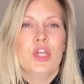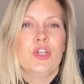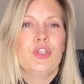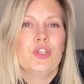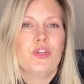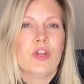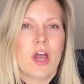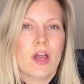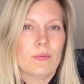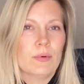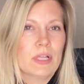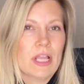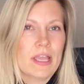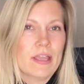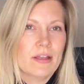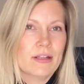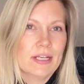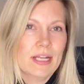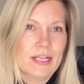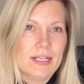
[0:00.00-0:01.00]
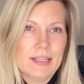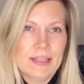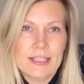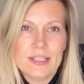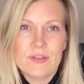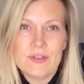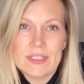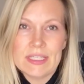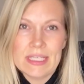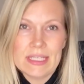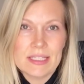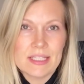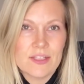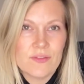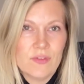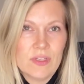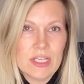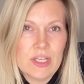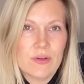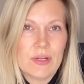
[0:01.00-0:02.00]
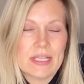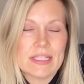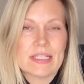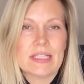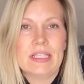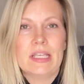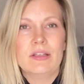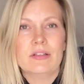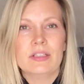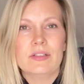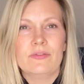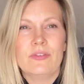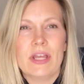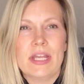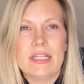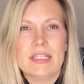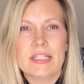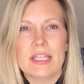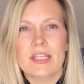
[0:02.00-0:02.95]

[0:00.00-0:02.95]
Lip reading: Do not rely on anything you see in this video as legal advice,